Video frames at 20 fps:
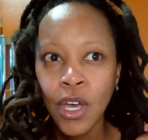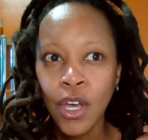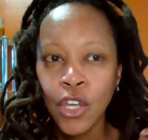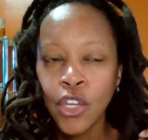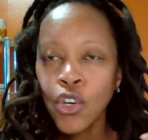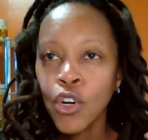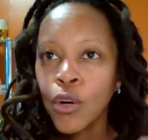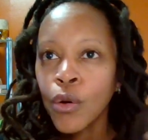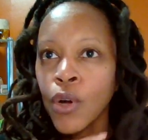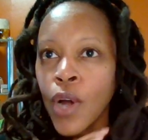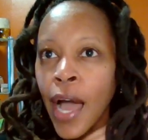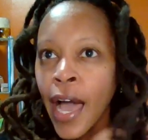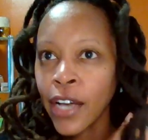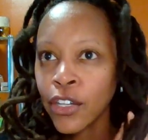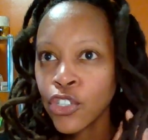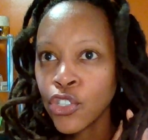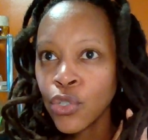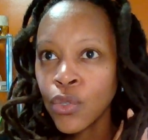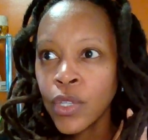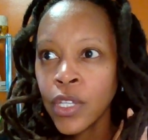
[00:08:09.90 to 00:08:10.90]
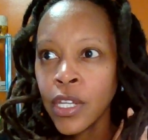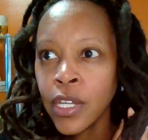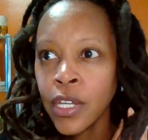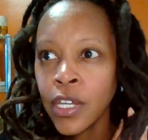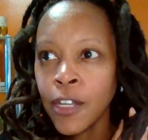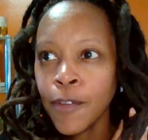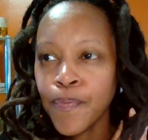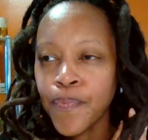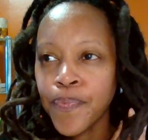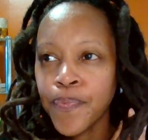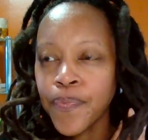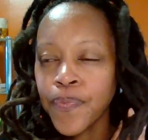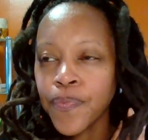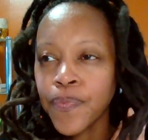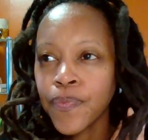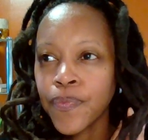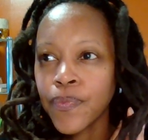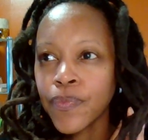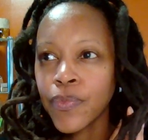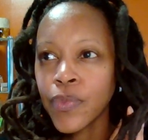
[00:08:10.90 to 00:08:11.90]
You're actually
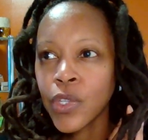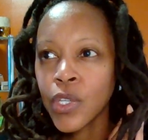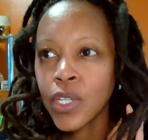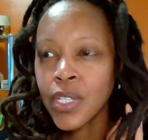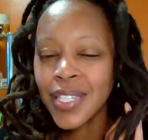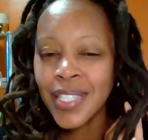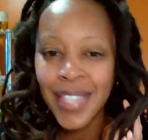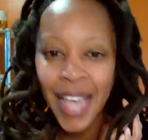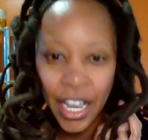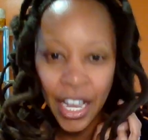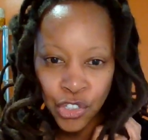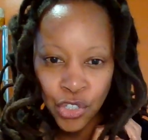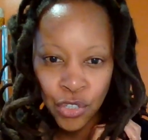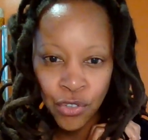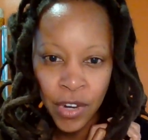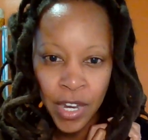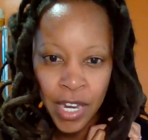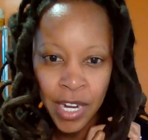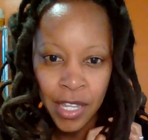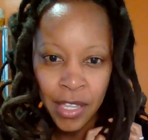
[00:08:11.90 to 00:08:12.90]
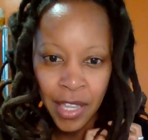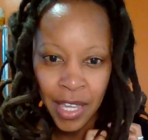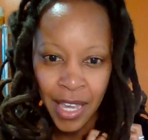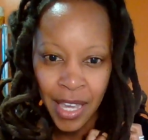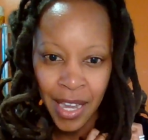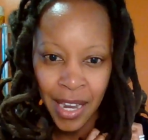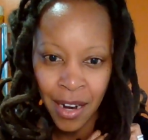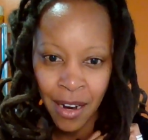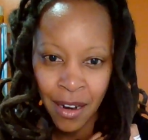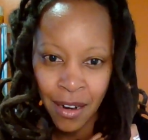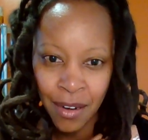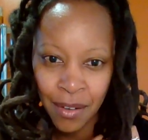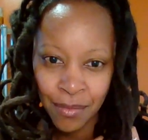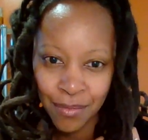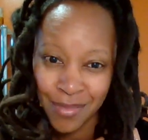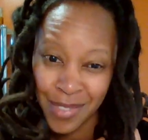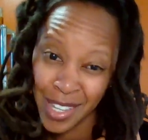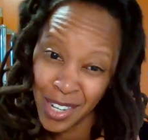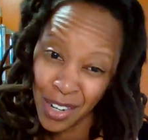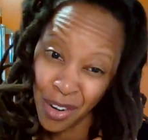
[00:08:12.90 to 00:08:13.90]
saturating the hair
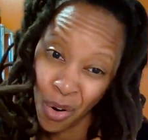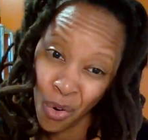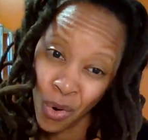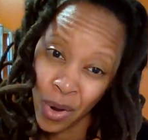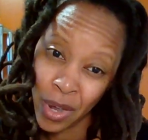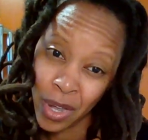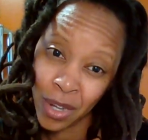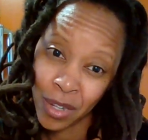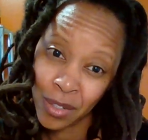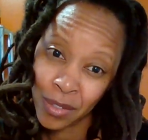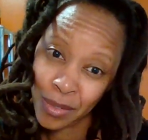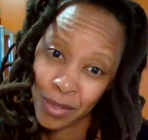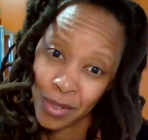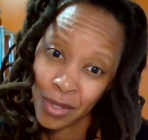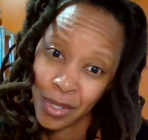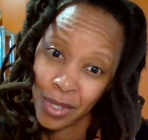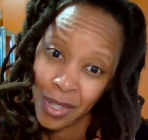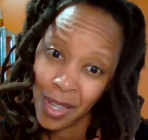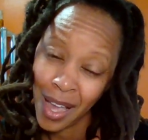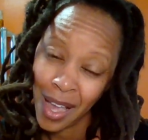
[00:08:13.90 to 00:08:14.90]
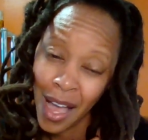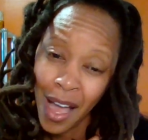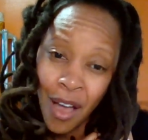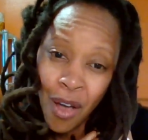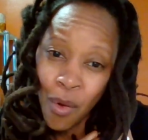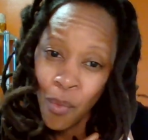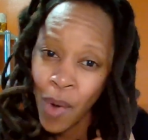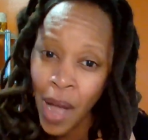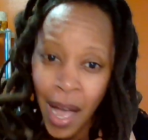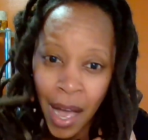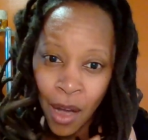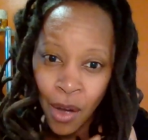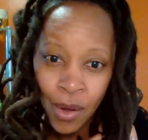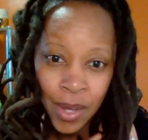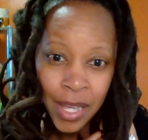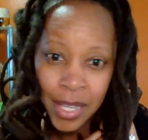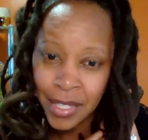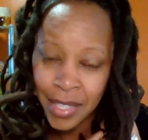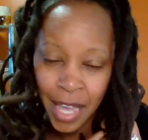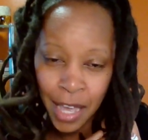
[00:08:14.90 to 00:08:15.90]
in oil. How
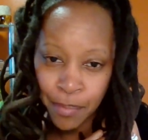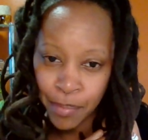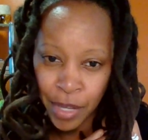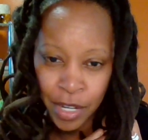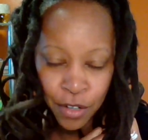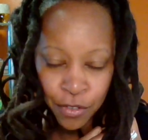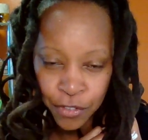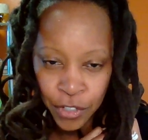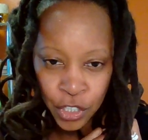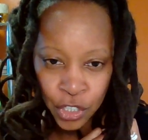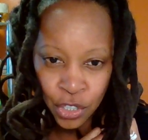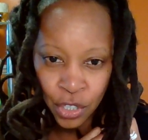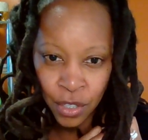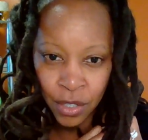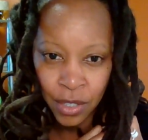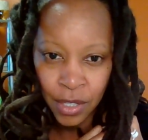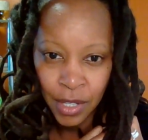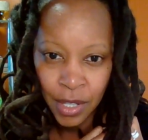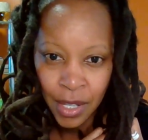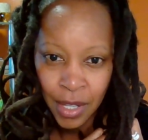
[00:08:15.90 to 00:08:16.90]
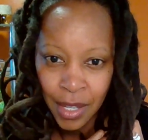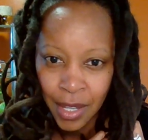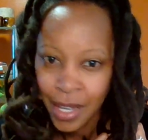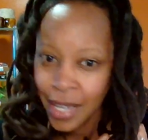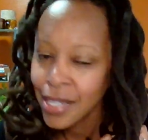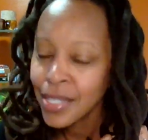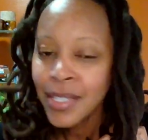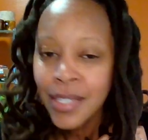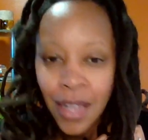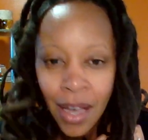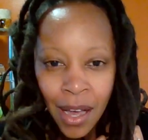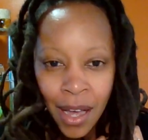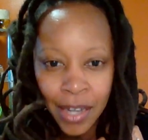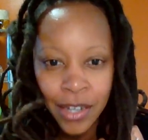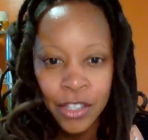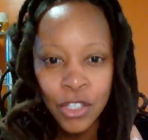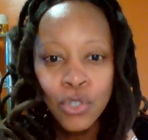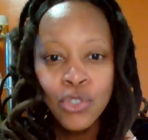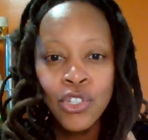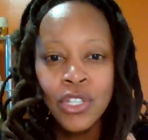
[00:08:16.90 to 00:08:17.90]
is that beneficial? It's
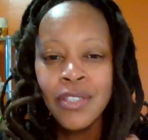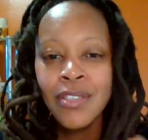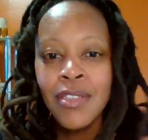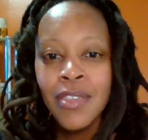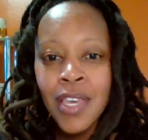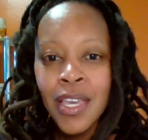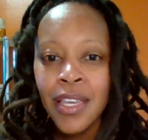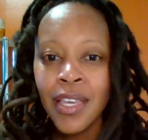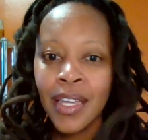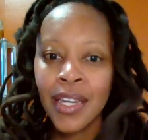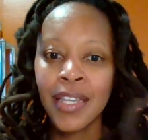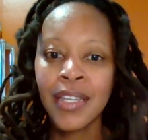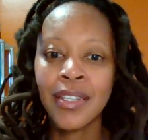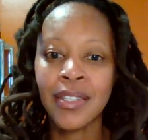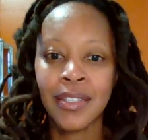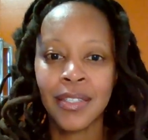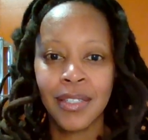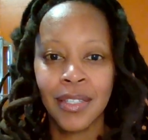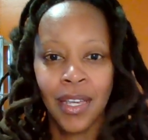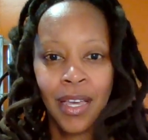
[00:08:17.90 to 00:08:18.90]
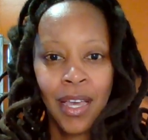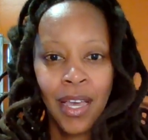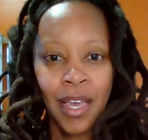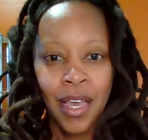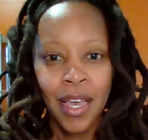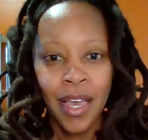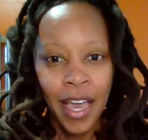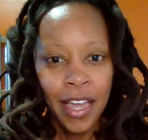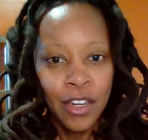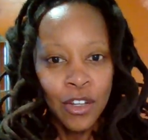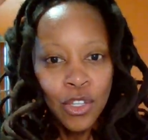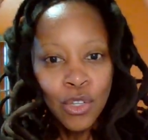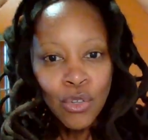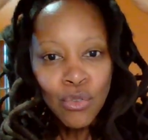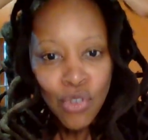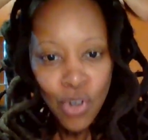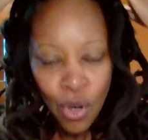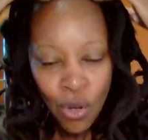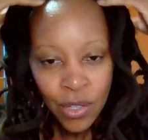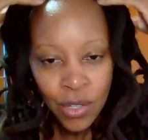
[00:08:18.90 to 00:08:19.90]
not. You just think it is. And
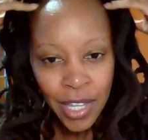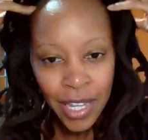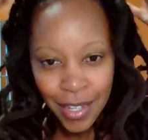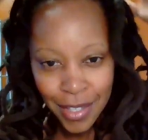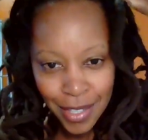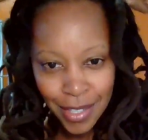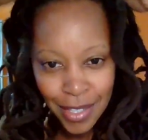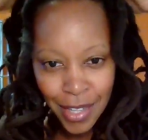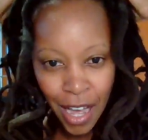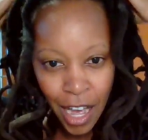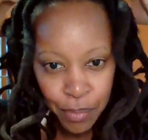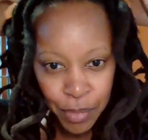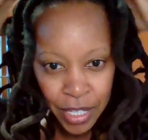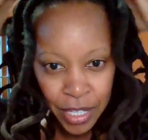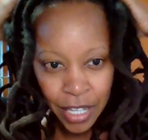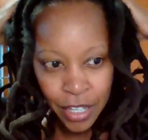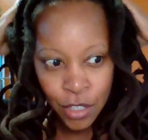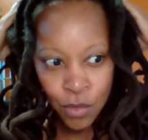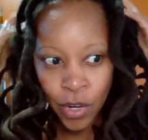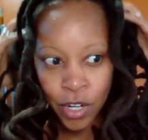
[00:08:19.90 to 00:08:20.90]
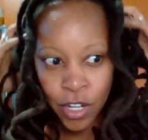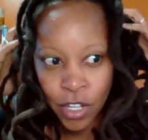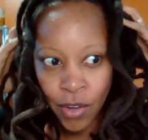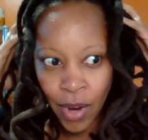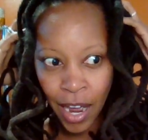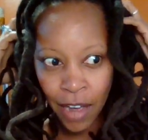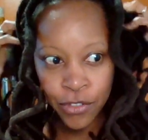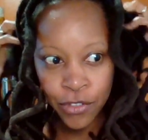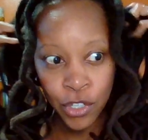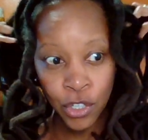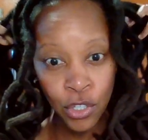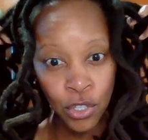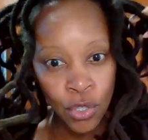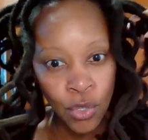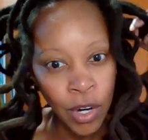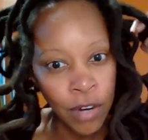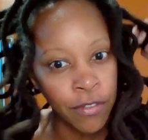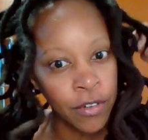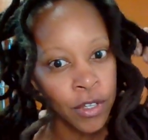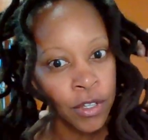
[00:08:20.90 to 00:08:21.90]
you know that it's not because what do you have to
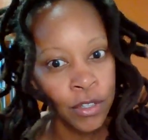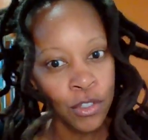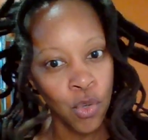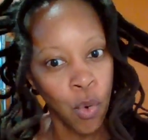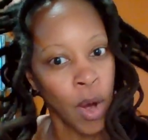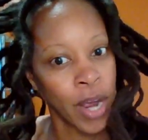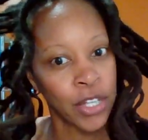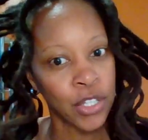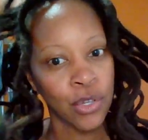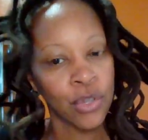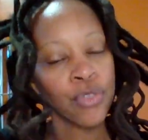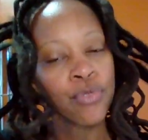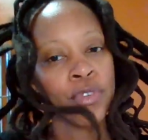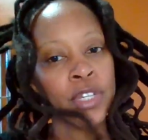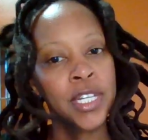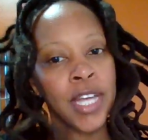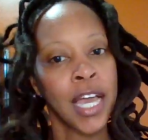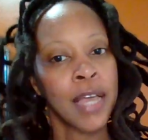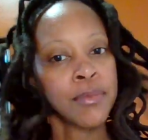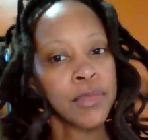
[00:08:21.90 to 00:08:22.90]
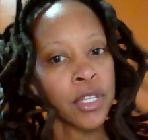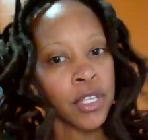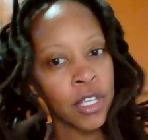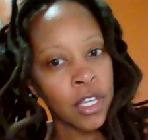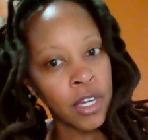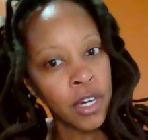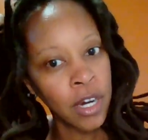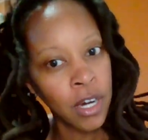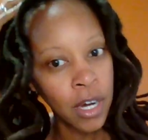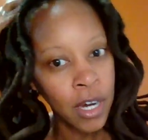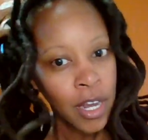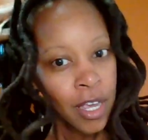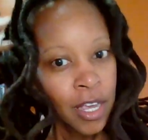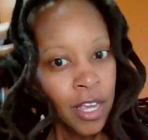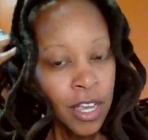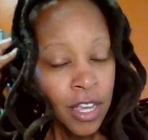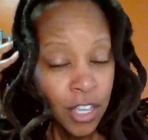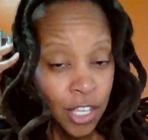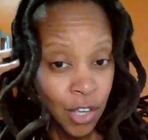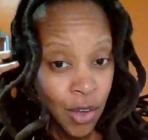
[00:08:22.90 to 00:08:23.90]
do every twice or three times a year?
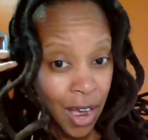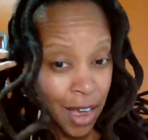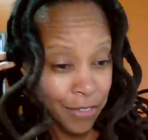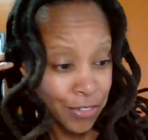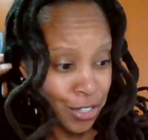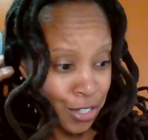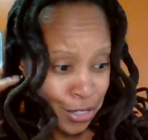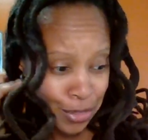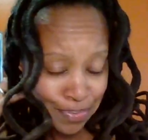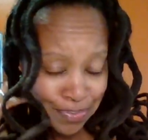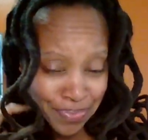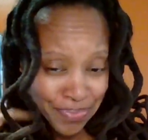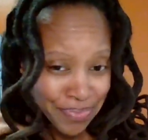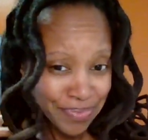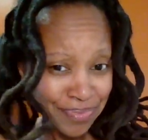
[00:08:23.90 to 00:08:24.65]
You have to